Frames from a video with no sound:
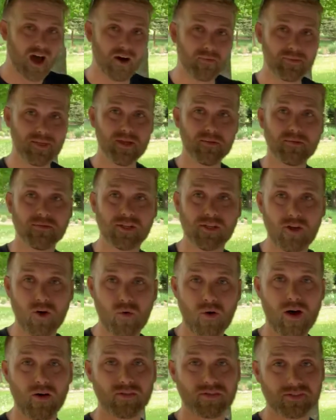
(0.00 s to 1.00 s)
I'll be able to
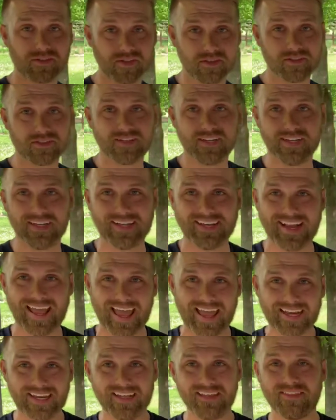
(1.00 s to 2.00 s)
go out searching, and
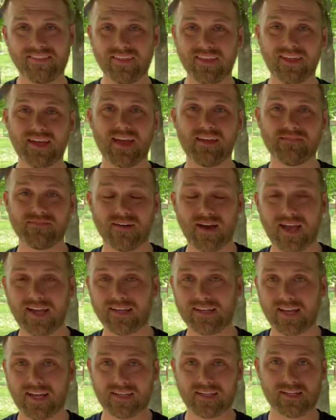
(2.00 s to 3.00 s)
anything I
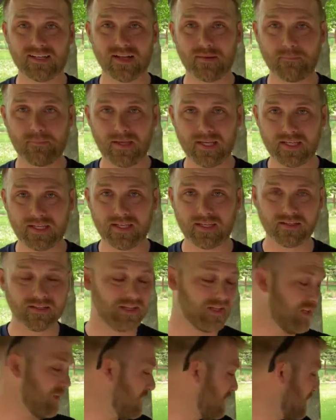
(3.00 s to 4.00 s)
find, I can
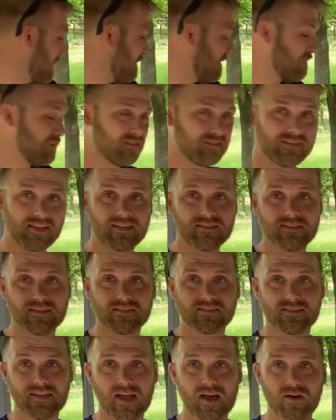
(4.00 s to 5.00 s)
immediately send
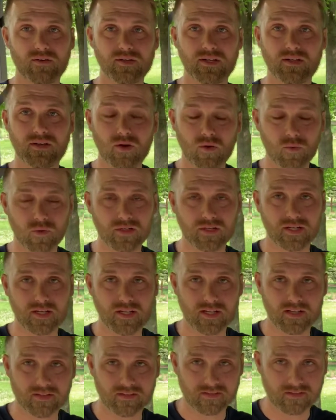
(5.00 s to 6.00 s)
this down and know what it
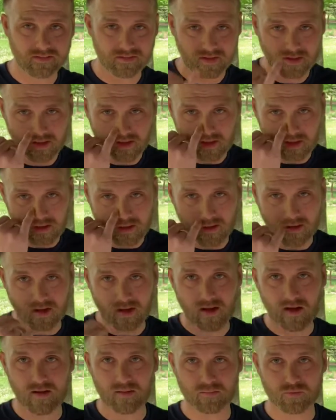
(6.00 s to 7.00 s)
is.
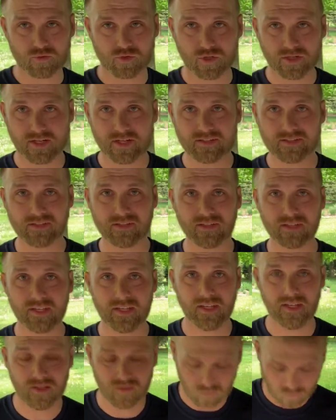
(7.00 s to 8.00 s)

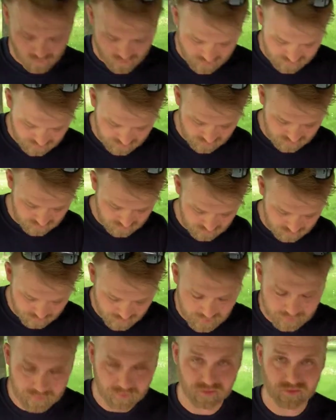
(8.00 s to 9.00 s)
Traditionally, when
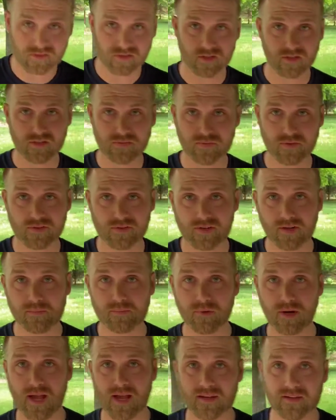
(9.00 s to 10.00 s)
people search for
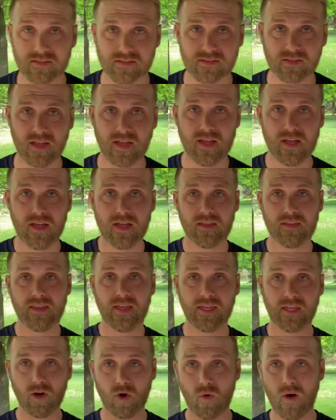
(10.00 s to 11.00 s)
shipwrecks,
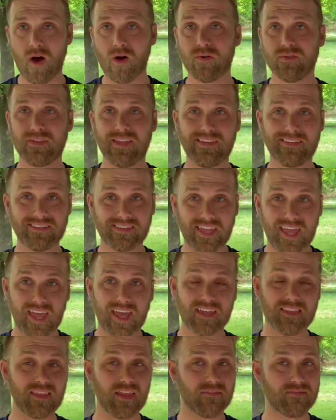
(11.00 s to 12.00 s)
they go out and they
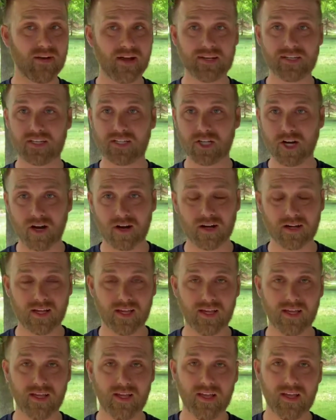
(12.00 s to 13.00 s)
scan, they find a
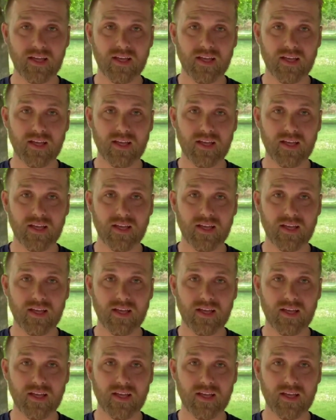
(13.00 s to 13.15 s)
target,